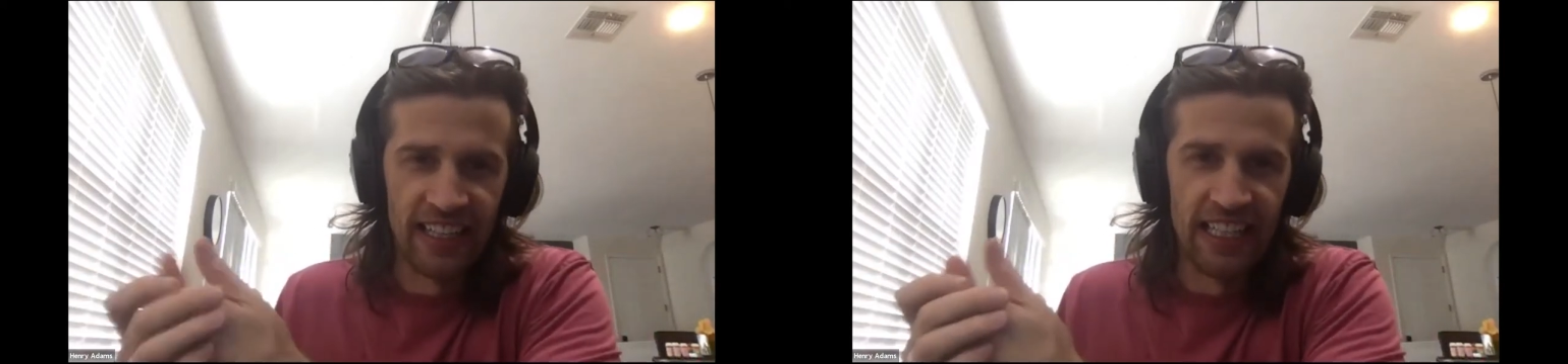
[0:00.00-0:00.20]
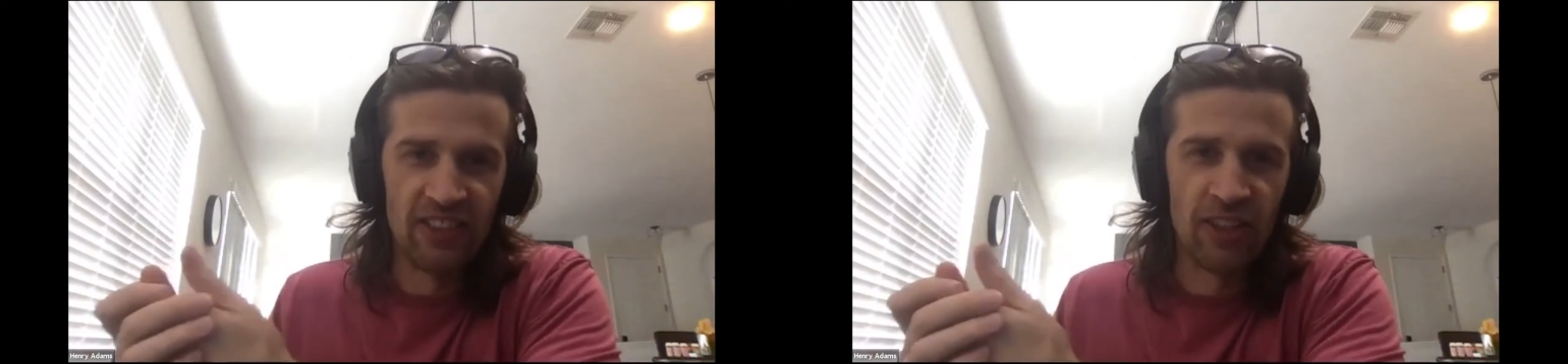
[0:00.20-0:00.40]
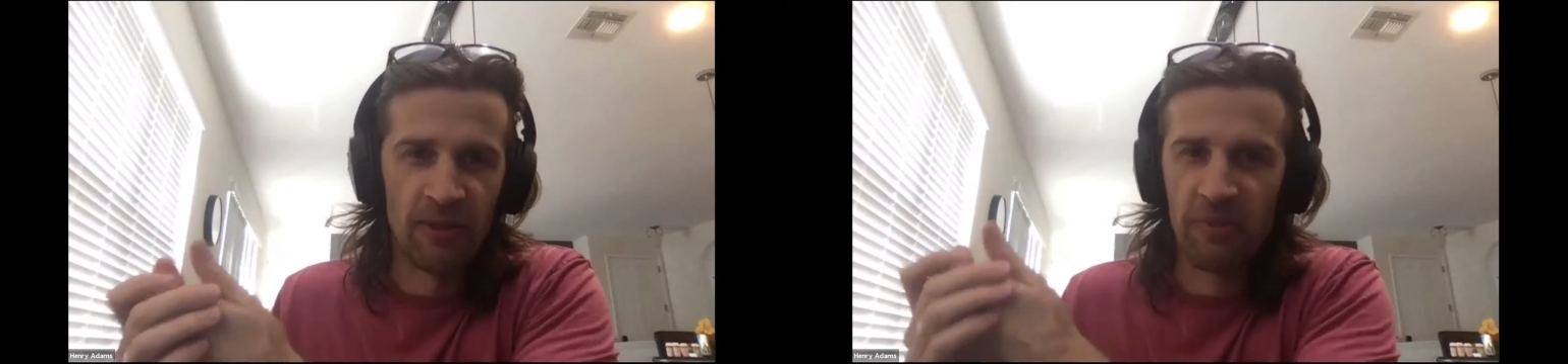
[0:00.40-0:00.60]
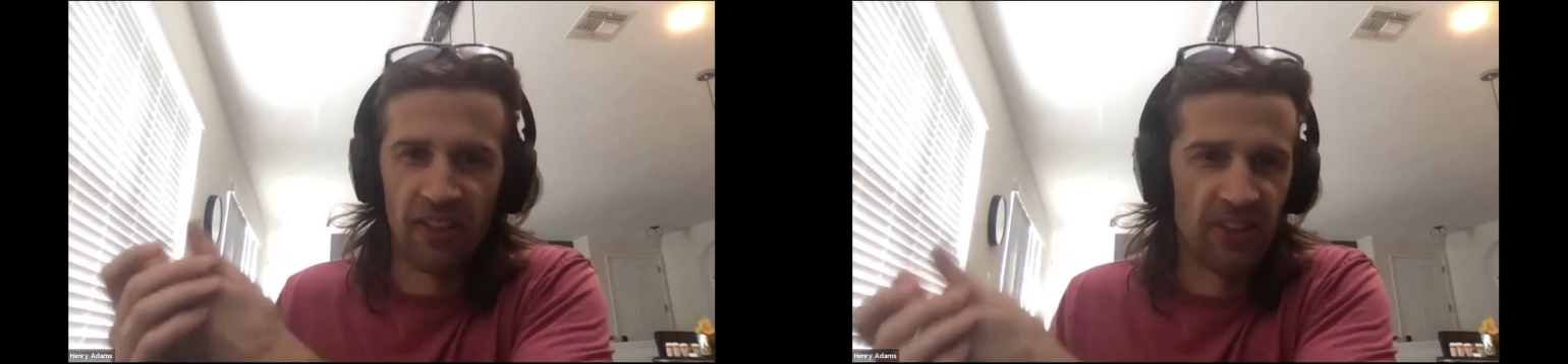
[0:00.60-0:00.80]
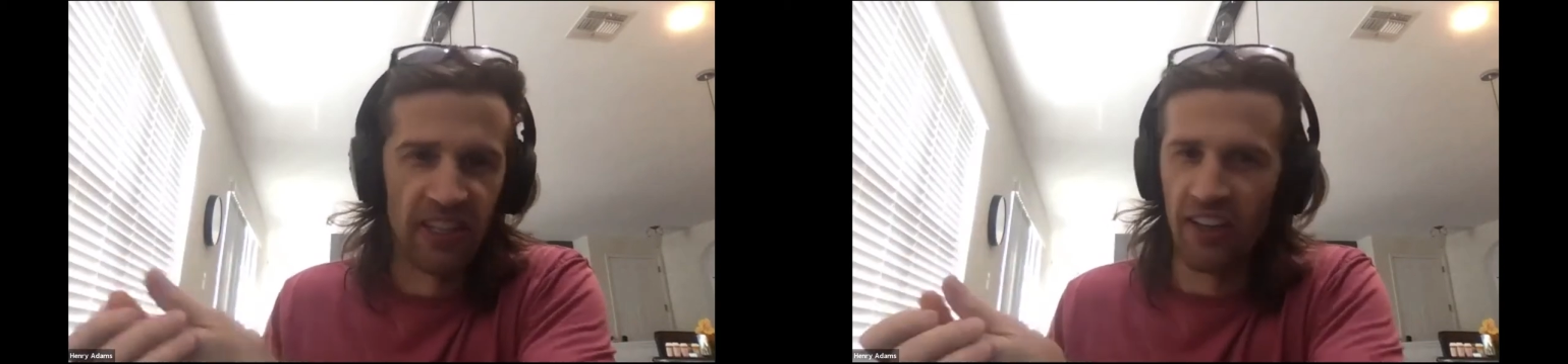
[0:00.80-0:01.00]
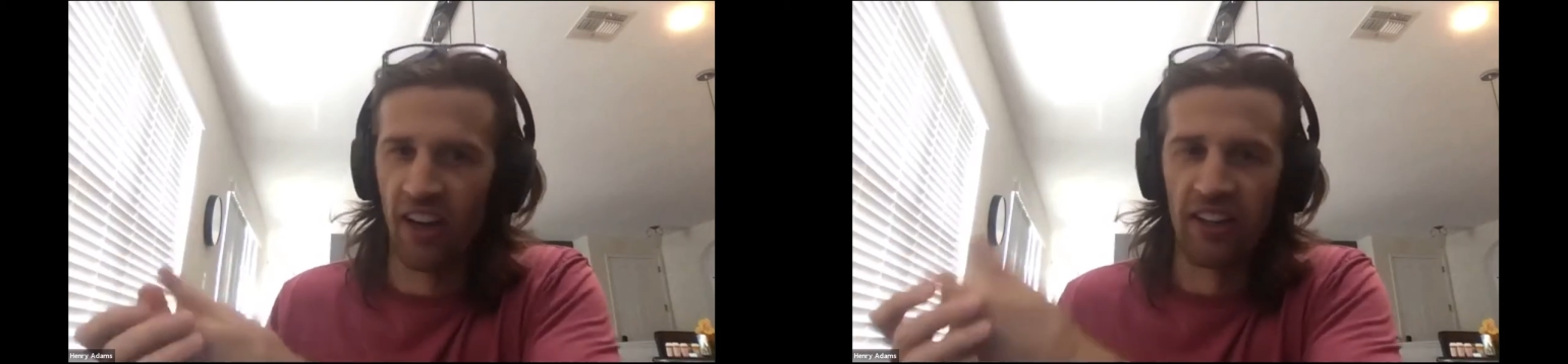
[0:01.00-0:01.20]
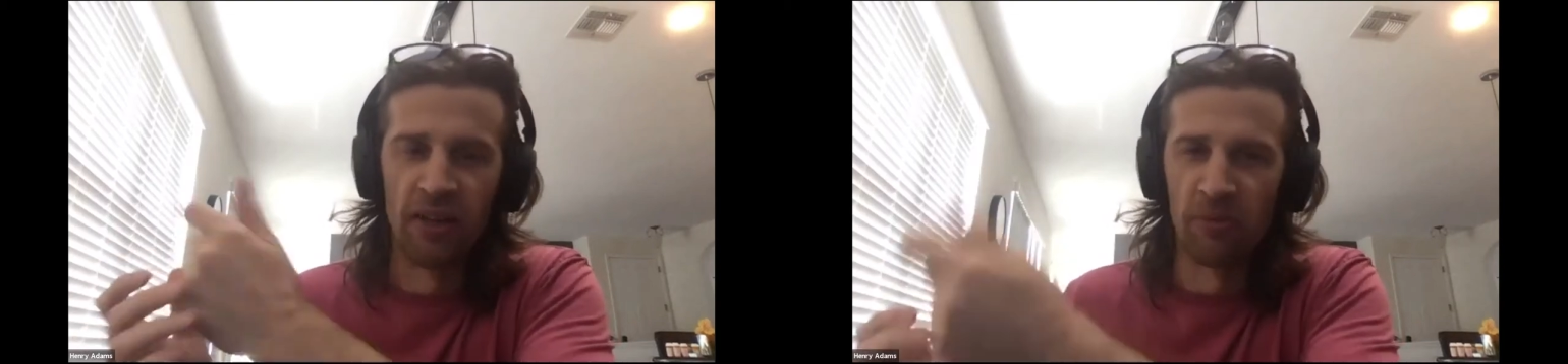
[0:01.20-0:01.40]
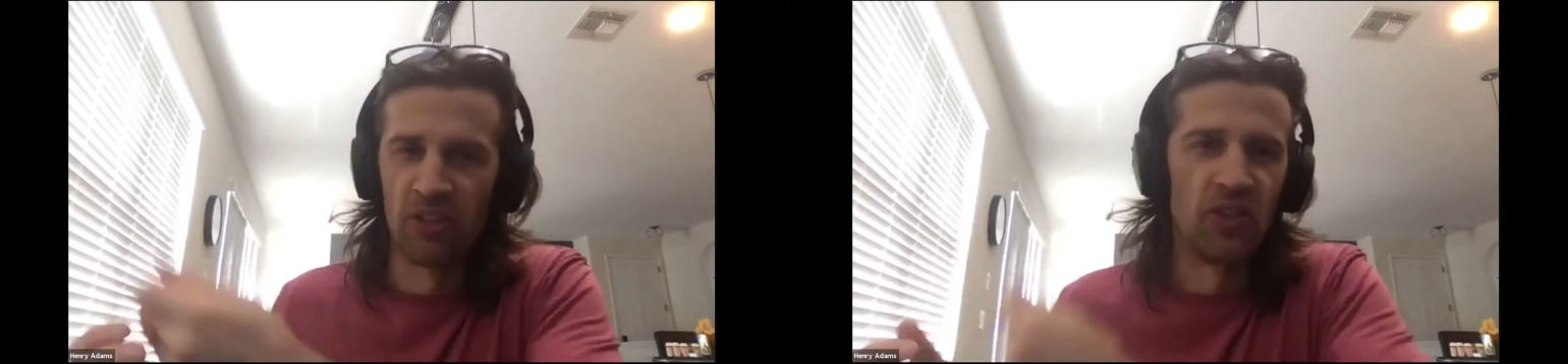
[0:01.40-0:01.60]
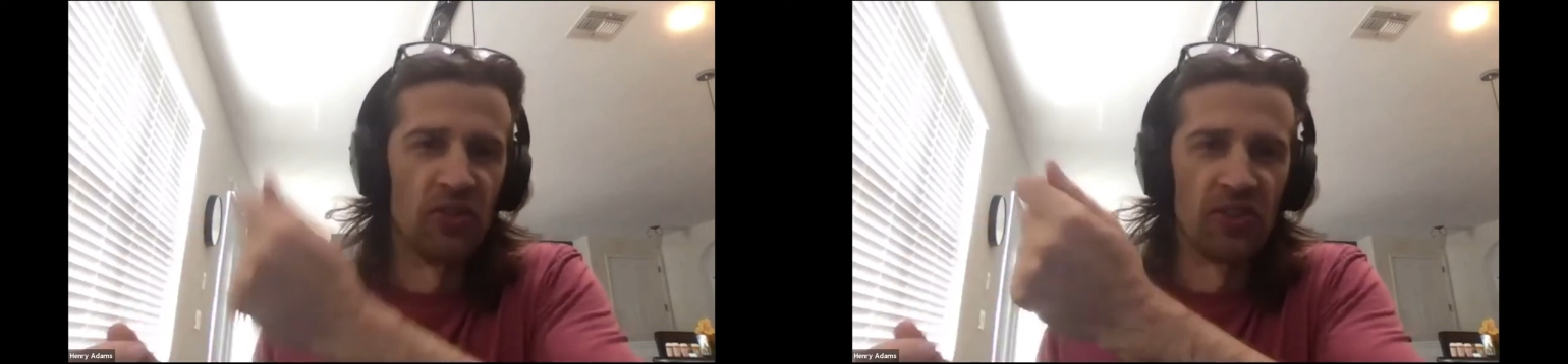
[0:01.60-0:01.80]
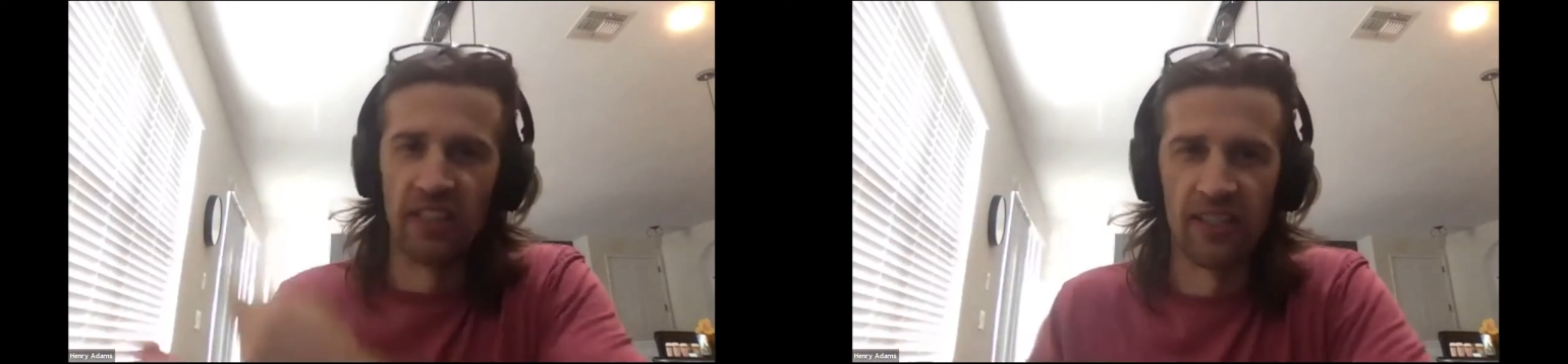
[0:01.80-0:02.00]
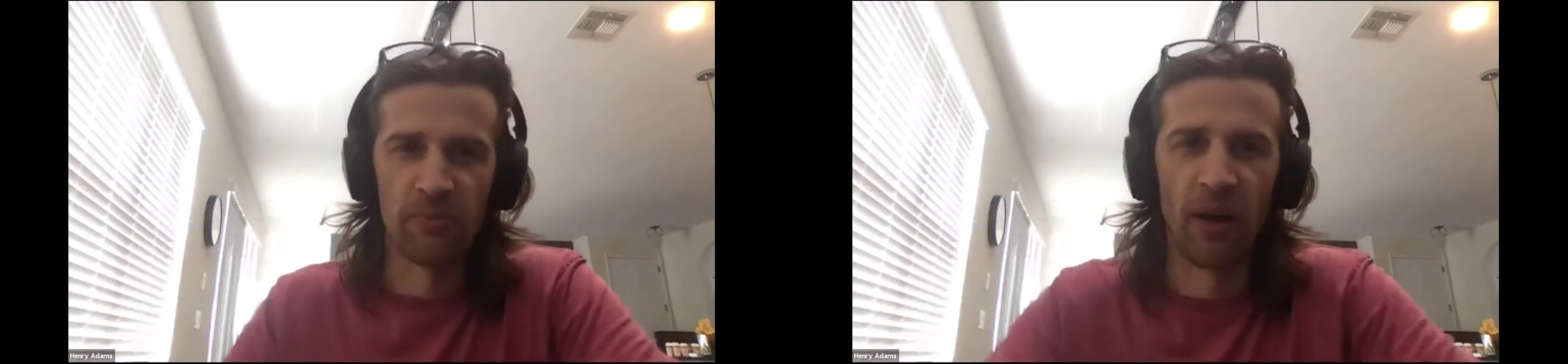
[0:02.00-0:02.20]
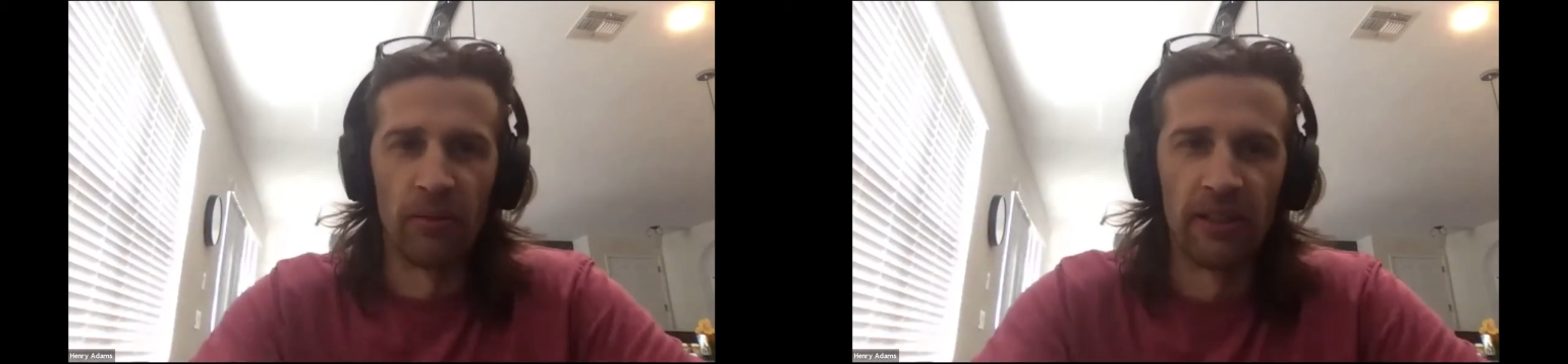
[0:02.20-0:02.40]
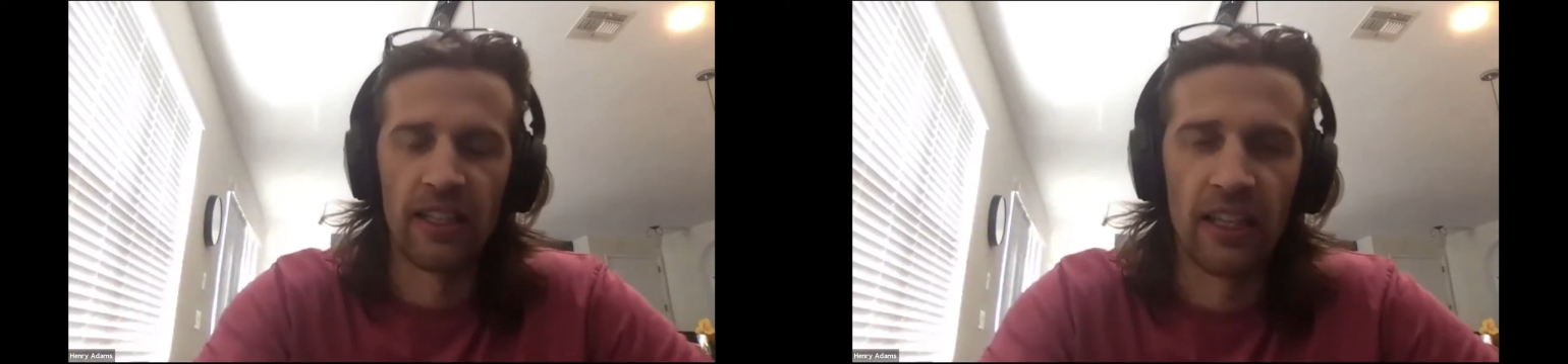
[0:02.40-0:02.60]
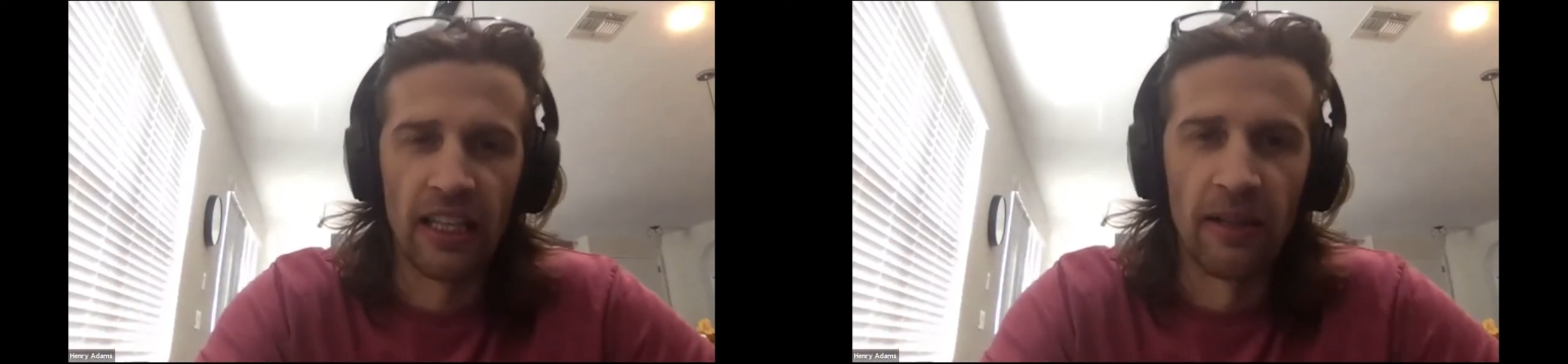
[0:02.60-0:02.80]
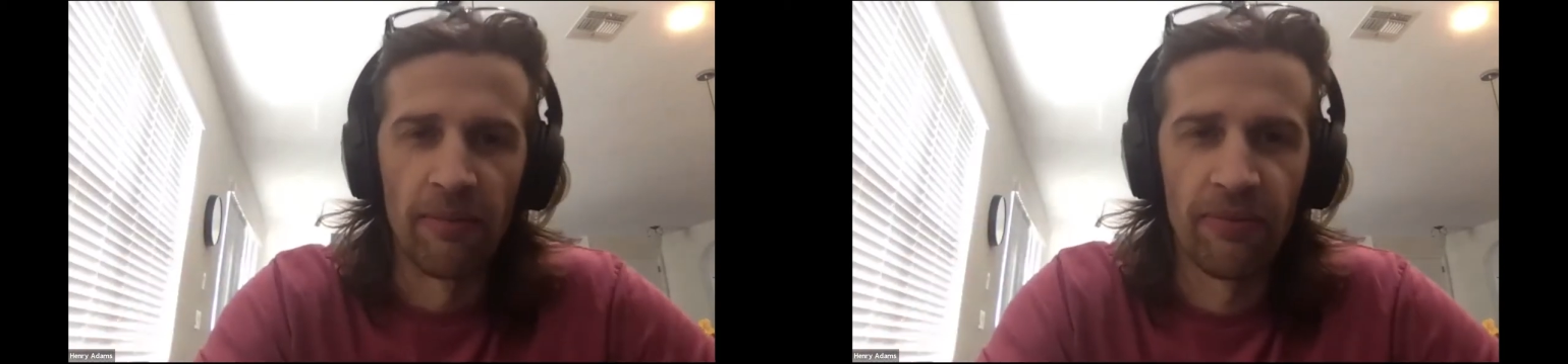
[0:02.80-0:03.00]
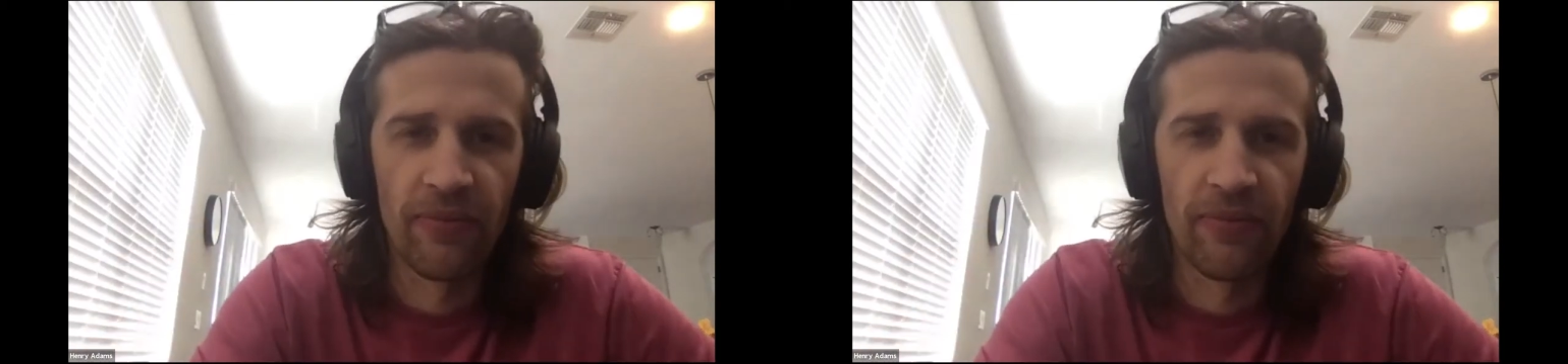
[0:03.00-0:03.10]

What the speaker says: encrypt my credit card number using this public key.